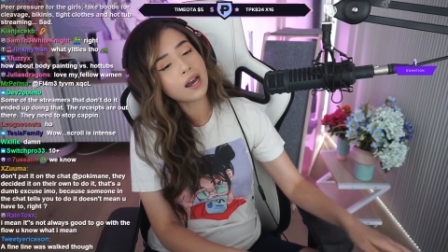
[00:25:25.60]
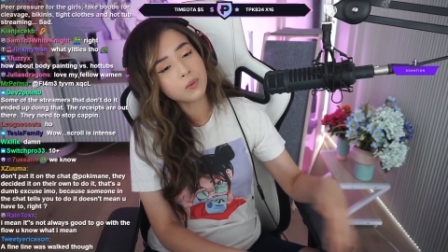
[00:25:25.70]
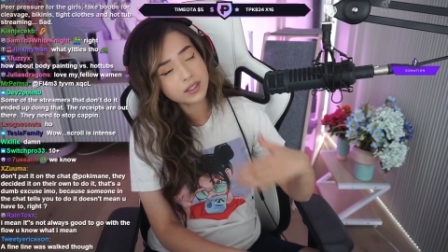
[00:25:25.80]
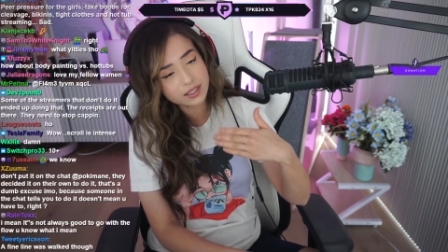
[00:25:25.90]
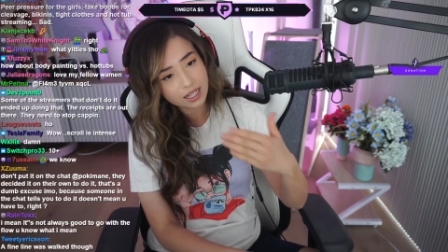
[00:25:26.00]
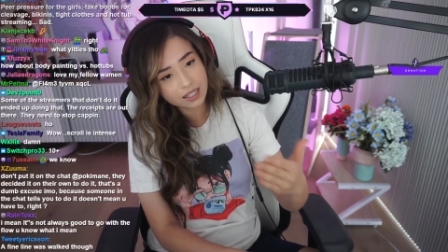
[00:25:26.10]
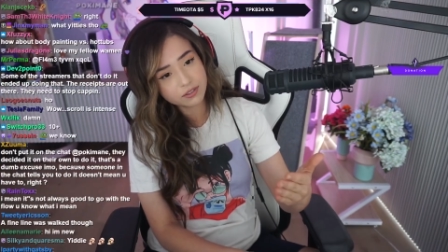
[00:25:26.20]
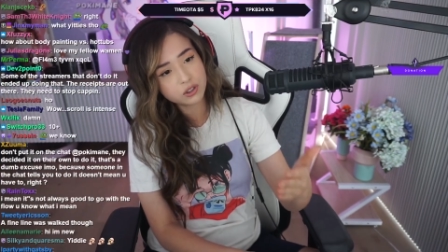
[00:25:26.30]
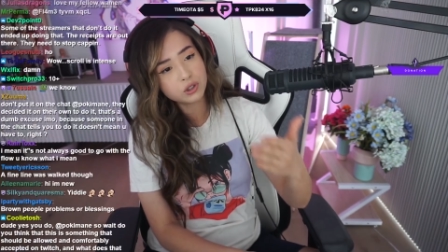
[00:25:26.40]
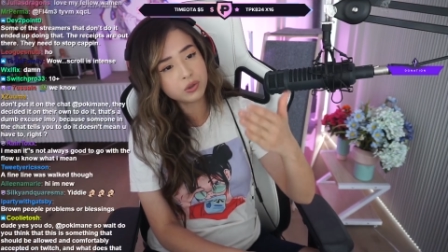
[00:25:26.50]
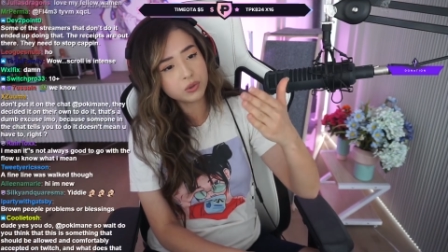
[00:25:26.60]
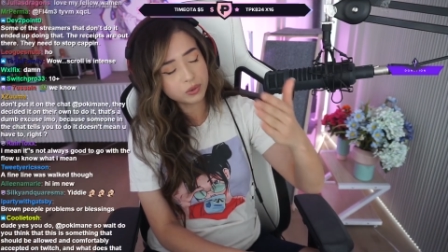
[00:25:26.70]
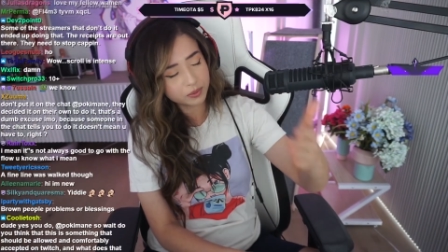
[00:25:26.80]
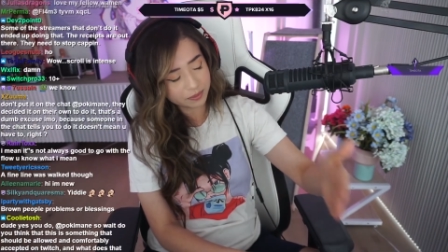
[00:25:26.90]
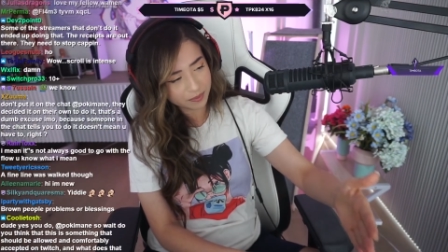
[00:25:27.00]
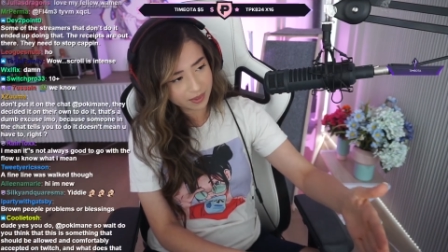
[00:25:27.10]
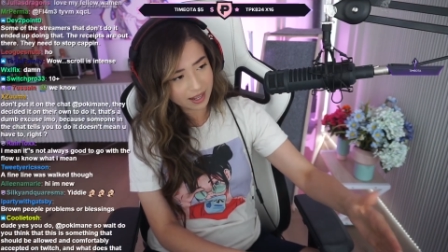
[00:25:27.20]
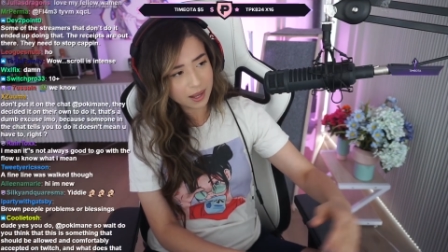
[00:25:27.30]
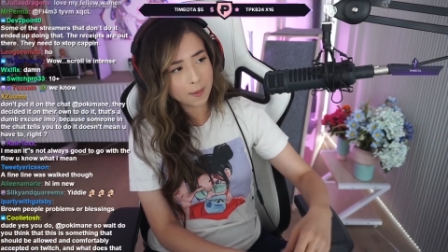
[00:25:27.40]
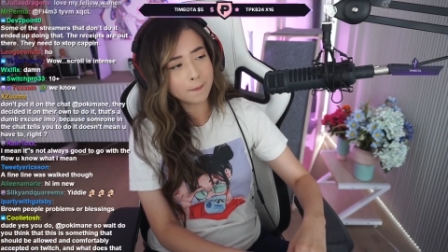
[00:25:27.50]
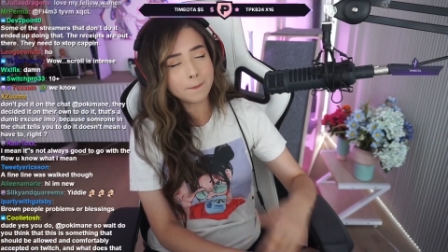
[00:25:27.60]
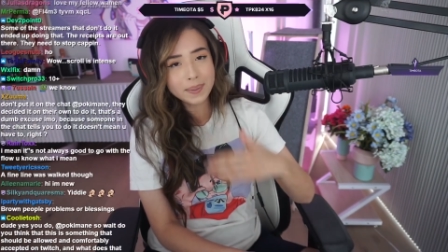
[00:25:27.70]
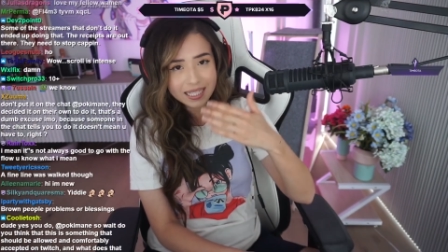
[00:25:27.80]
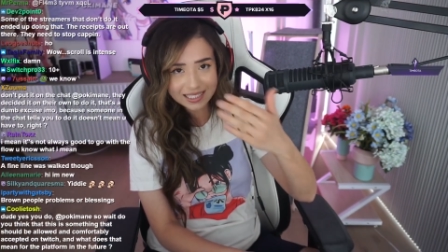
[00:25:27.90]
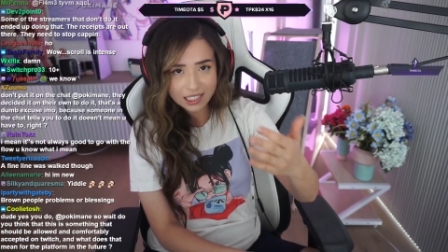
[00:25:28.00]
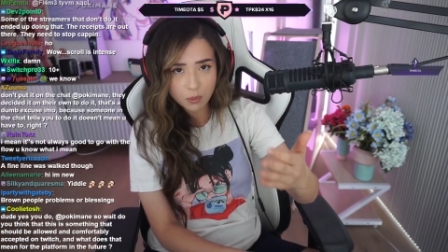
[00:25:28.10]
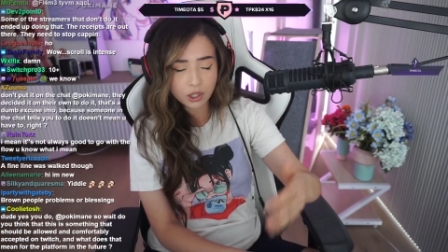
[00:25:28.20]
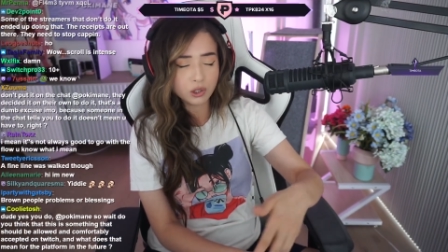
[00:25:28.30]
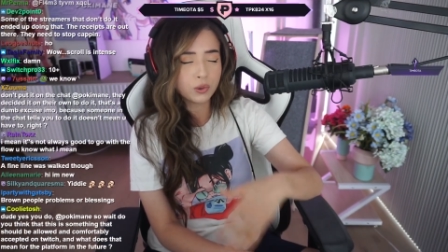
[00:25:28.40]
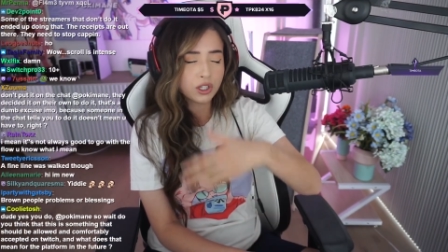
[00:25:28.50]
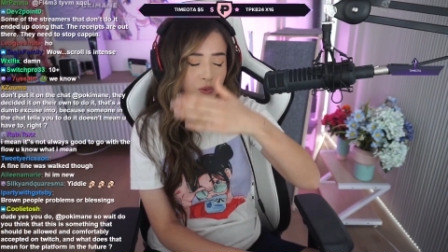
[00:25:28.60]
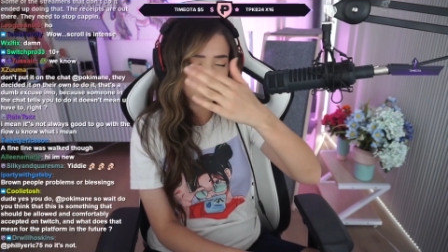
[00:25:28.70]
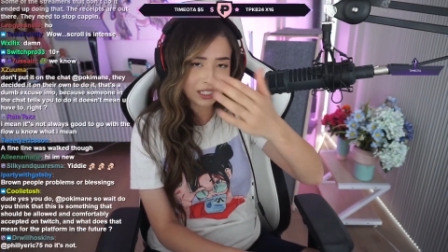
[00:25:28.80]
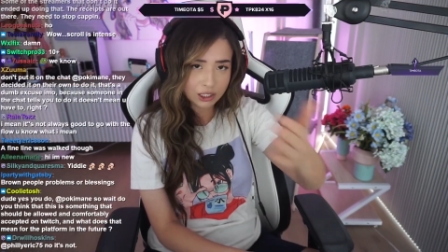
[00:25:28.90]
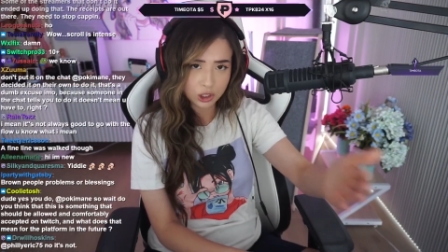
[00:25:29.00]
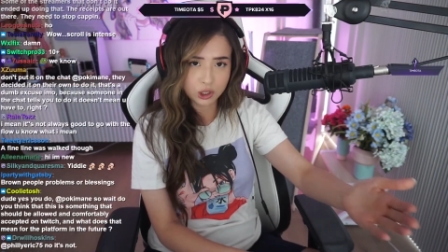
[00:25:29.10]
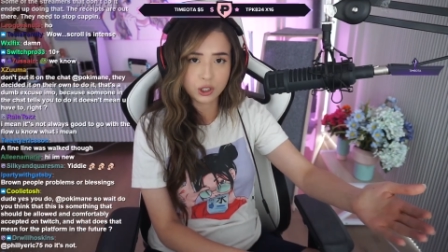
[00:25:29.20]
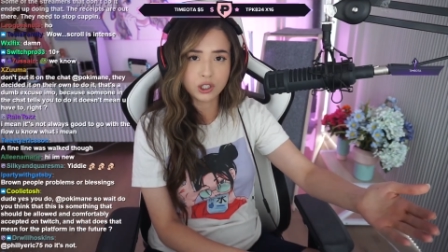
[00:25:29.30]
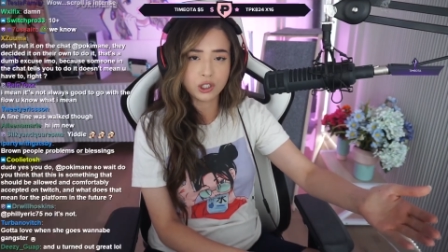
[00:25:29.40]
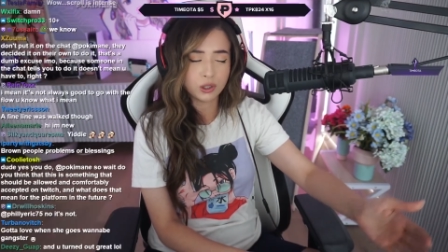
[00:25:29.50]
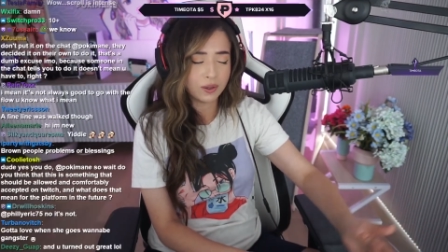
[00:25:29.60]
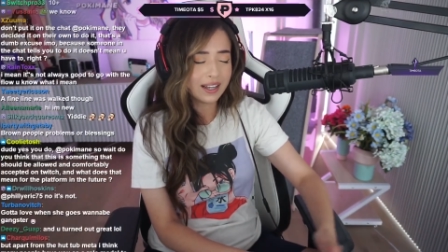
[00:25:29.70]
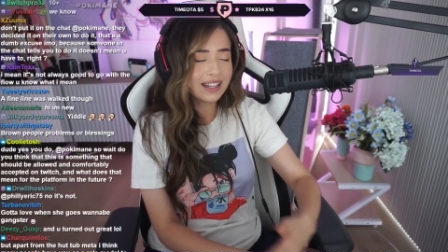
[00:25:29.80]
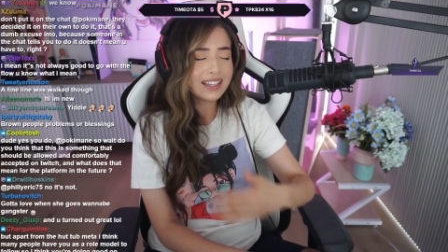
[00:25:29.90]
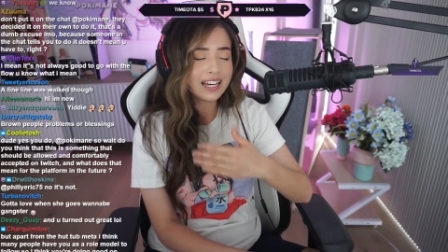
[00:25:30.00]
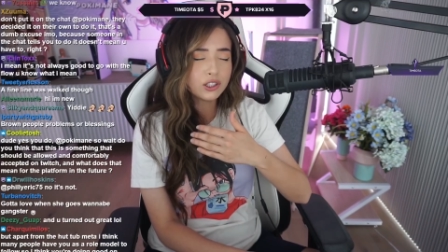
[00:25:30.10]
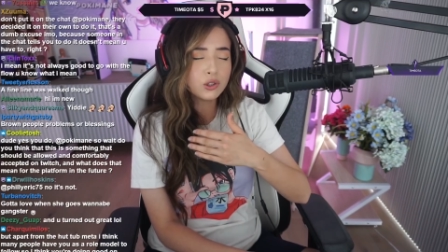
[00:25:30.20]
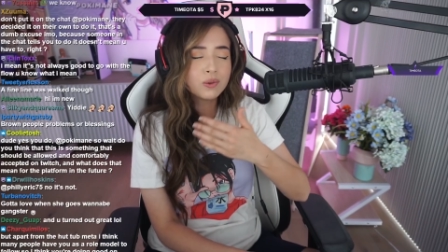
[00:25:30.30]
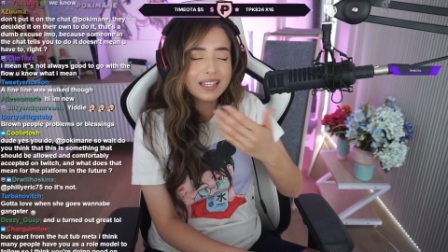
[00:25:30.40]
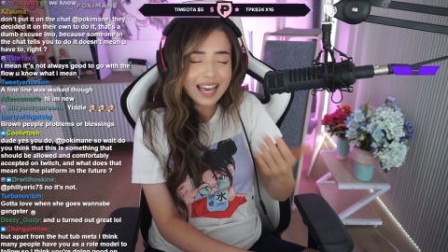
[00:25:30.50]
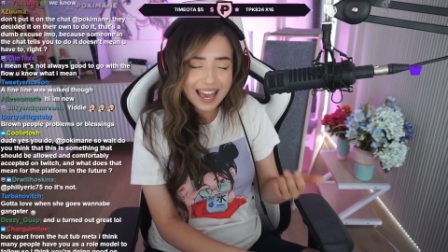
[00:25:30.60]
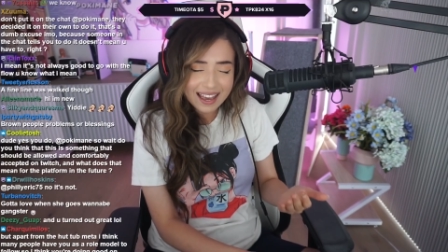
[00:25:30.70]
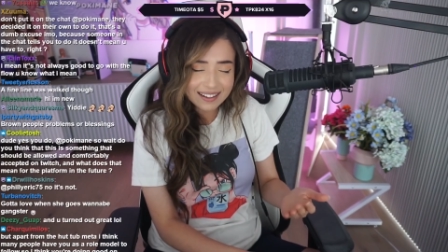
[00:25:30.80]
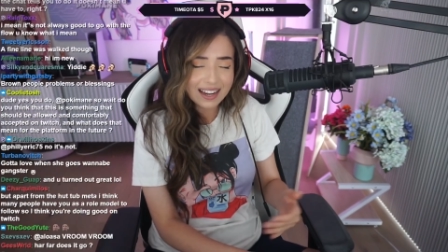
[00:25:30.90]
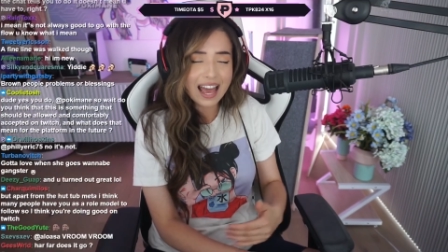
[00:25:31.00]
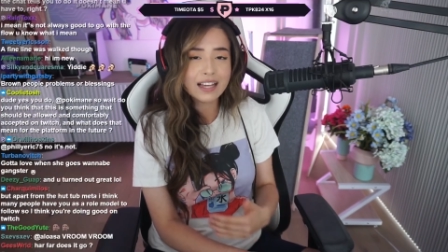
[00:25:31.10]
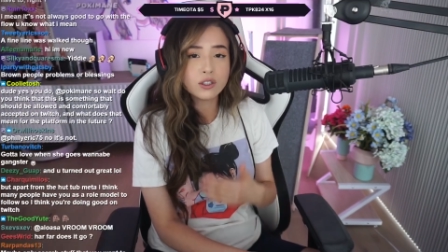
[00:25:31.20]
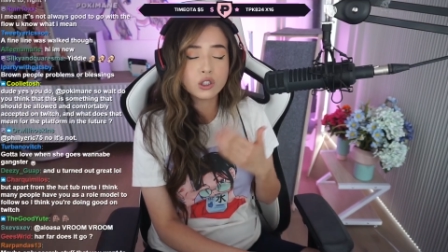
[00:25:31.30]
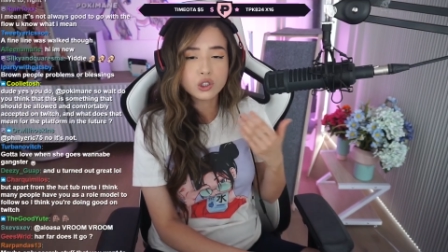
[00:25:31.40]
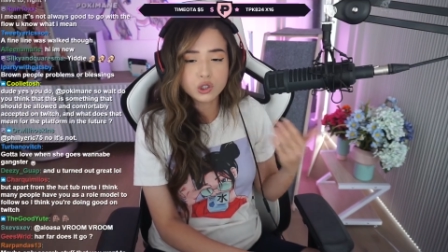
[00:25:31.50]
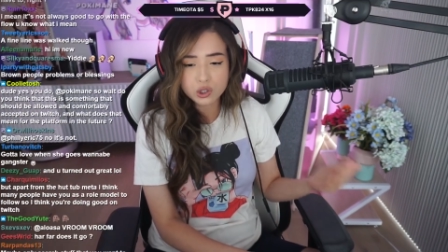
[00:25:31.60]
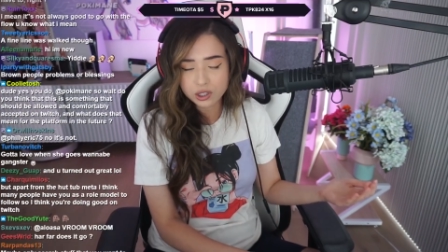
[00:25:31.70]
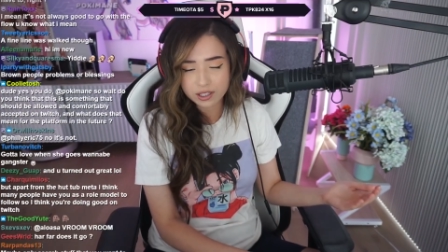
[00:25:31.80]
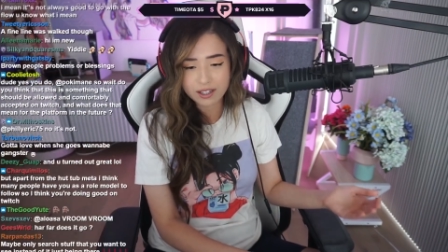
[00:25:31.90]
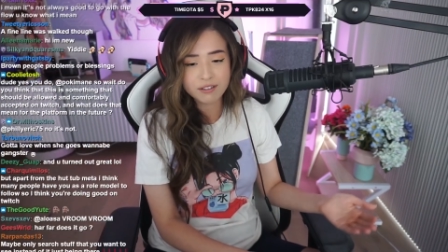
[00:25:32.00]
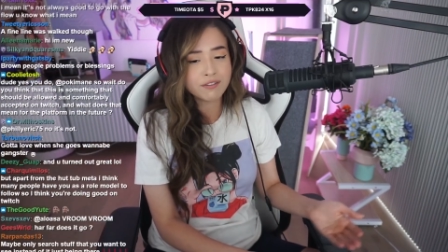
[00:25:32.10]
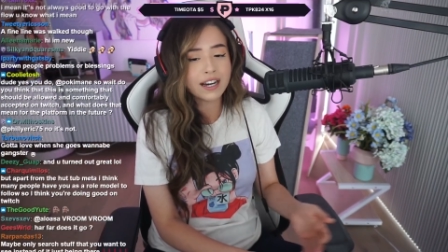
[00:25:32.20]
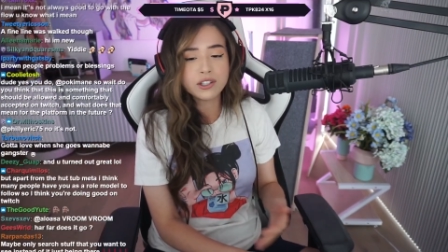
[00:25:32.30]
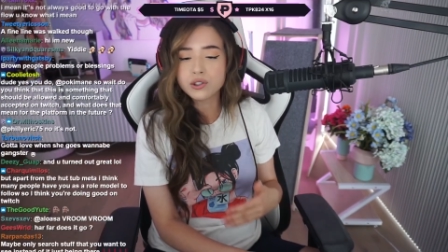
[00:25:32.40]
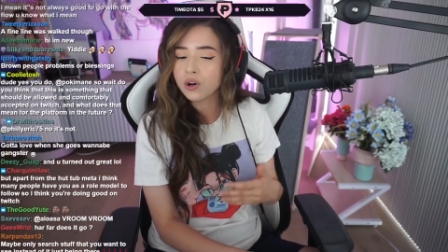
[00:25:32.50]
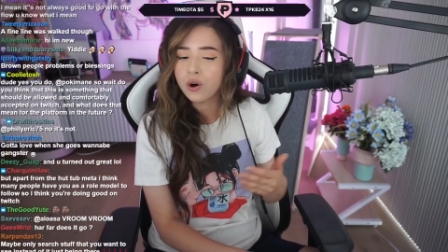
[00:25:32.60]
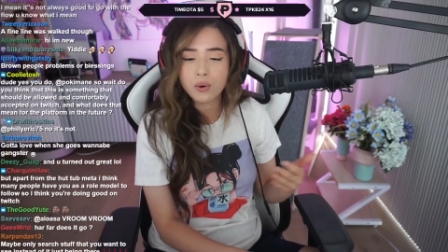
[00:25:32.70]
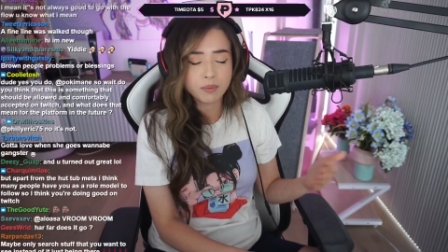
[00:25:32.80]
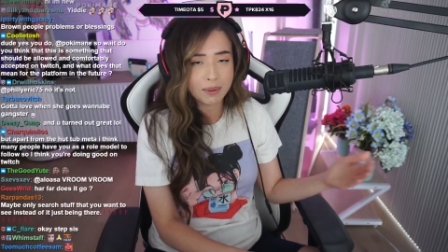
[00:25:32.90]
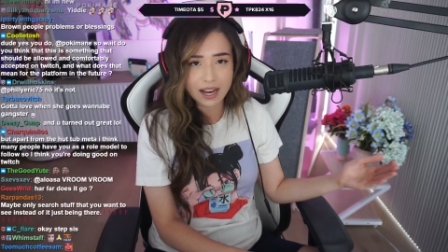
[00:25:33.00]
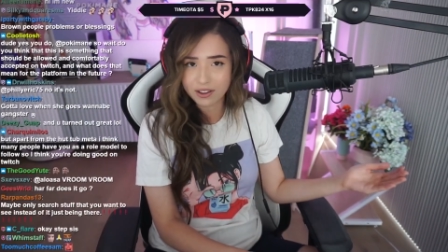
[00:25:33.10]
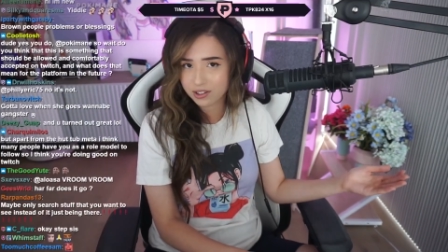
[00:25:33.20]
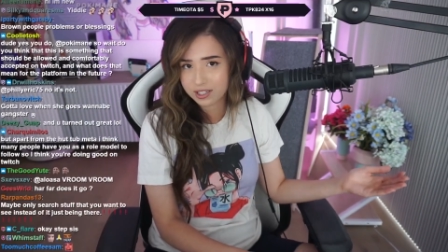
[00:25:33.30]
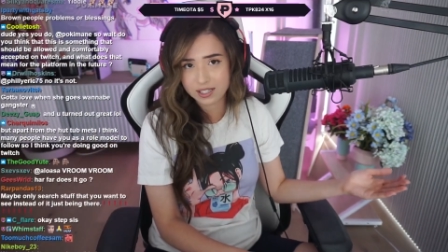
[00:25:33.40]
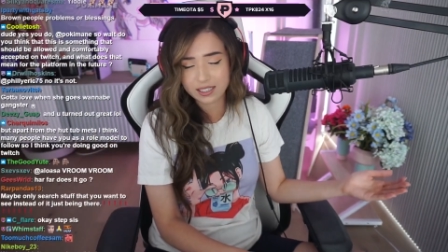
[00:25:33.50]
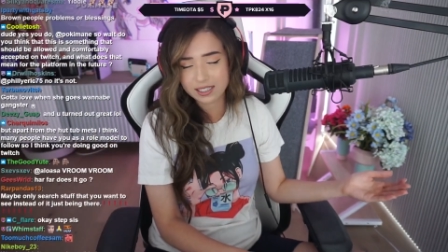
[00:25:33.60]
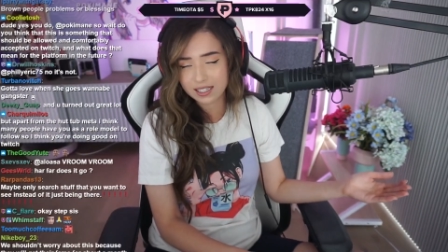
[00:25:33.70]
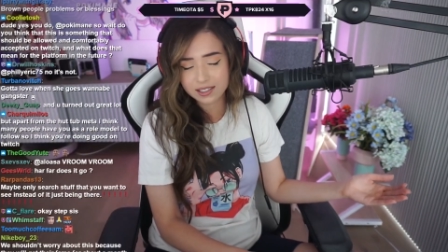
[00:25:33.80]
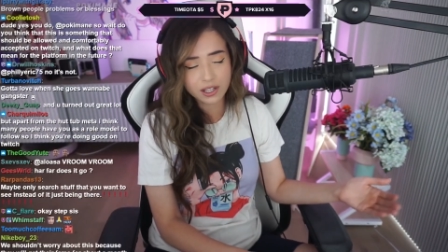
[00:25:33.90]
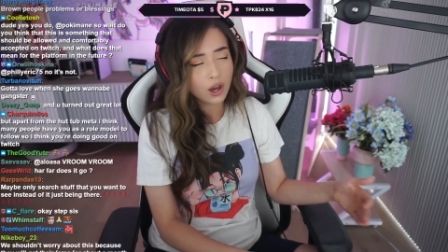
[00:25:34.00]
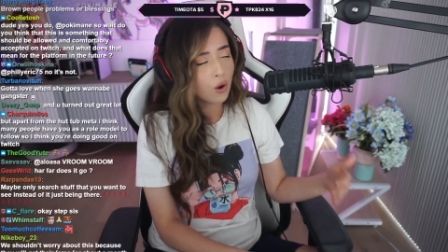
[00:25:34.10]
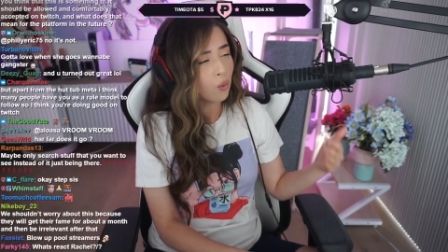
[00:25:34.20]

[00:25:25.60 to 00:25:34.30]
would love to be someone who can reassure you that you can and should find your own path to success,